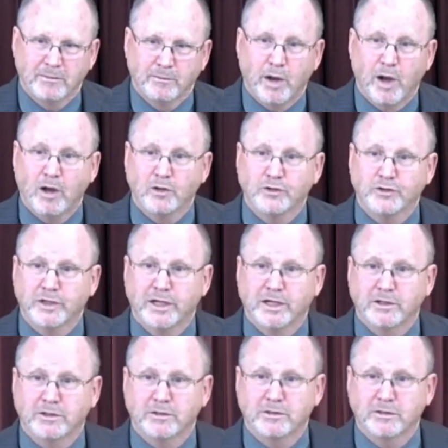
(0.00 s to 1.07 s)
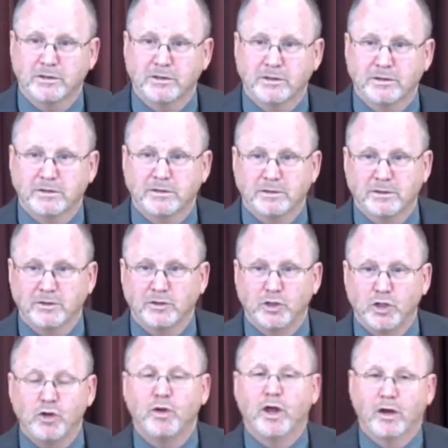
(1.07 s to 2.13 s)
Paul says,
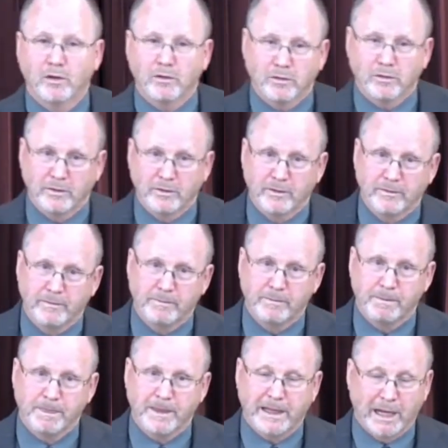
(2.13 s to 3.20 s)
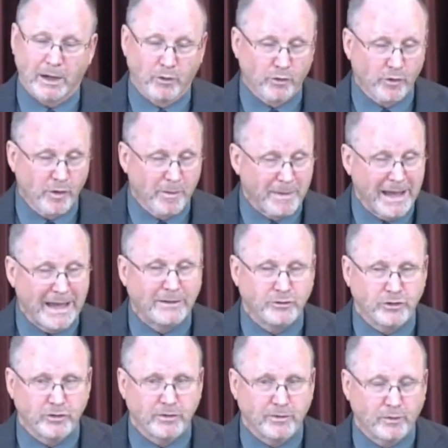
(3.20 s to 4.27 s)
you know, and I want to remind
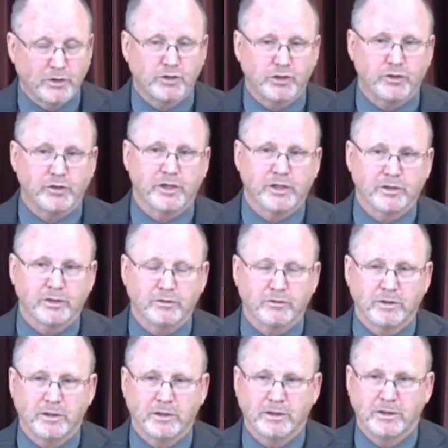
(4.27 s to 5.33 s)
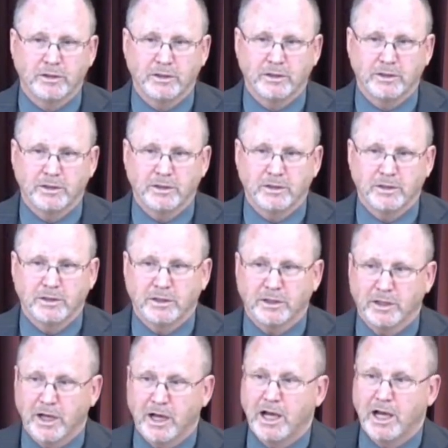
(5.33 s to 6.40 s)
you of what you know,
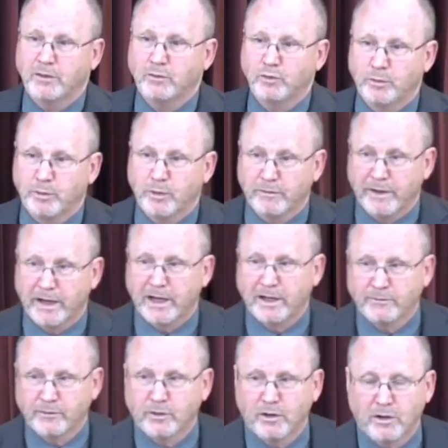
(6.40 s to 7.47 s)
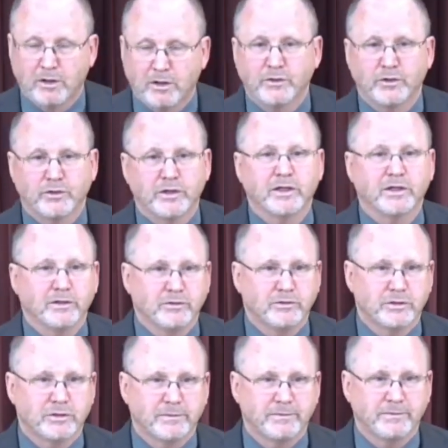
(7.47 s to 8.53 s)
God will provide for all of your
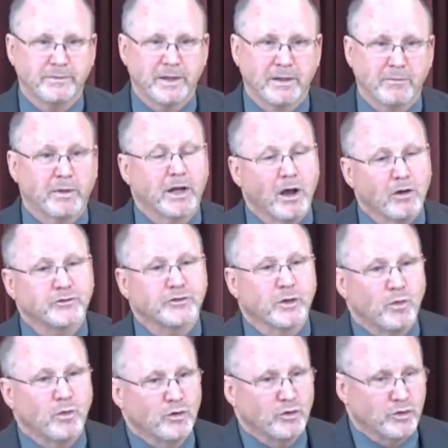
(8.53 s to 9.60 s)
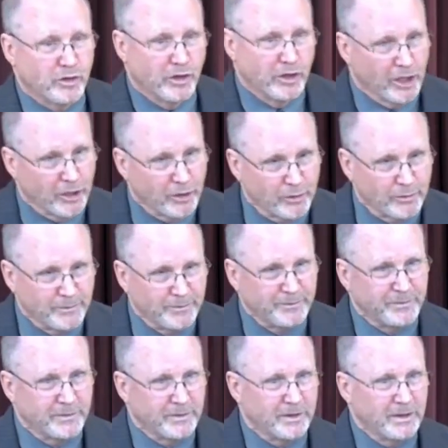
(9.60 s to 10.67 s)
needs. But I also want you to know
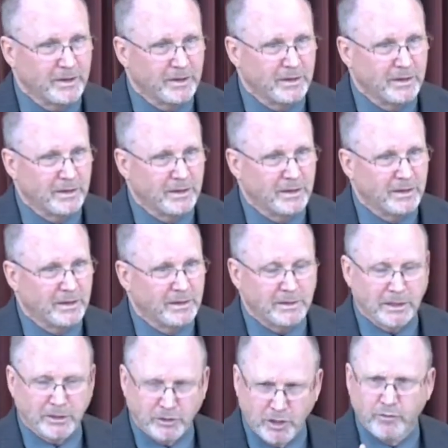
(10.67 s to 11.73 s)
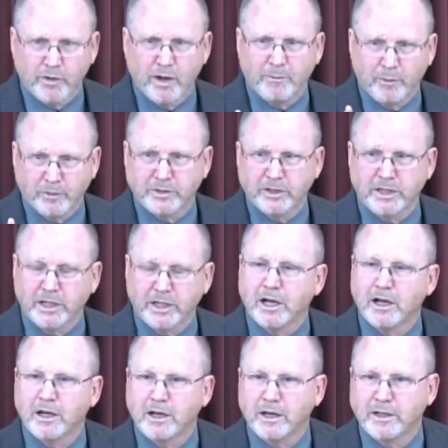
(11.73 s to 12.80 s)
that you've represented
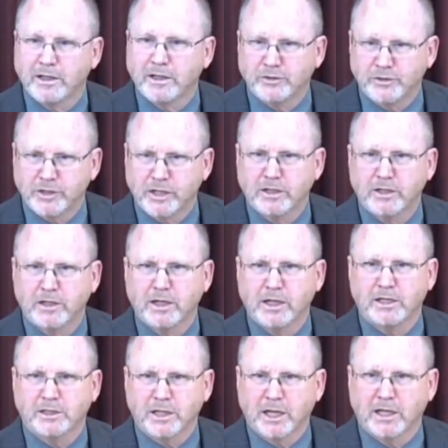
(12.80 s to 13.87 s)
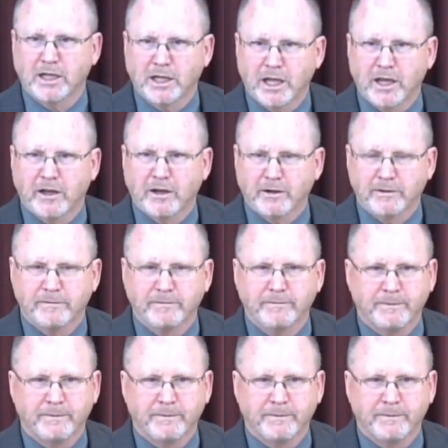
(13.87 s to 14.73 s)
God in sending and taking care